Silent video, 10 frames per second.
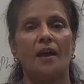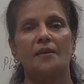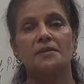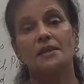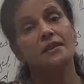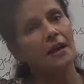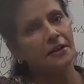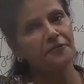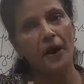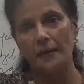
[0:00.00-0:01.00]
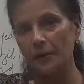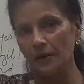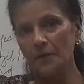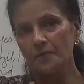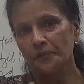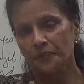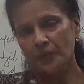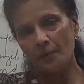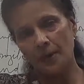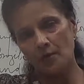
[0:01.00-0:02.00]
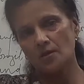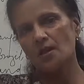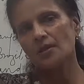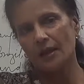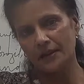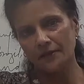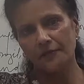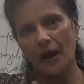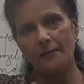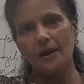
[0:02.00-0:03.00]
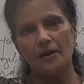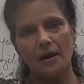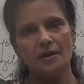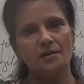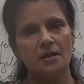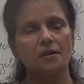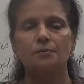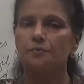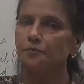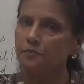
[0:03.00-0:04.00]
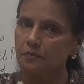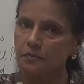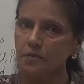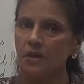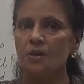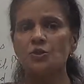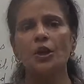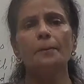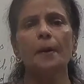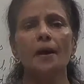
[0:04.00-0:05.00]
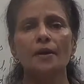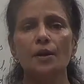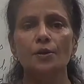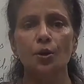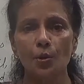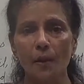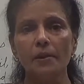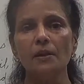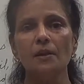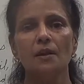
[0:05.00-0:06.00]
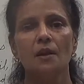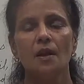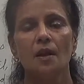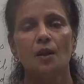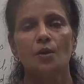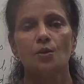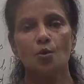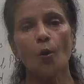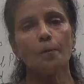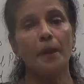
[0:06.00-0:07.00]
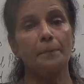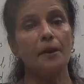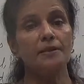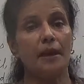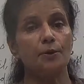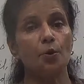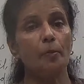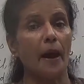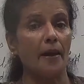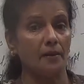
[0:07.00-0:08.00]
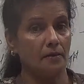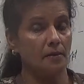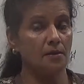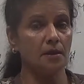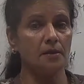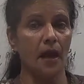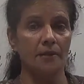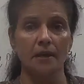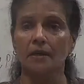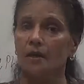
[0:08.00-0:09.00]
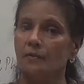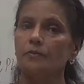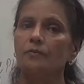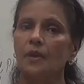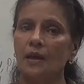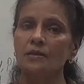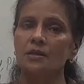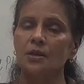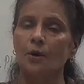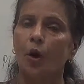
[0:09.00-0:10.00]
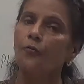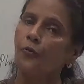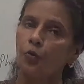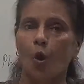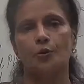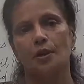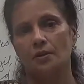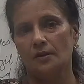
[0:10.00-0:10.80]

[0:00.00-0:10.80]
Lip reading: synthetic fiber, because synthetic fiber is cheaper, durable. So people tend to buy synthetic instead of cotton.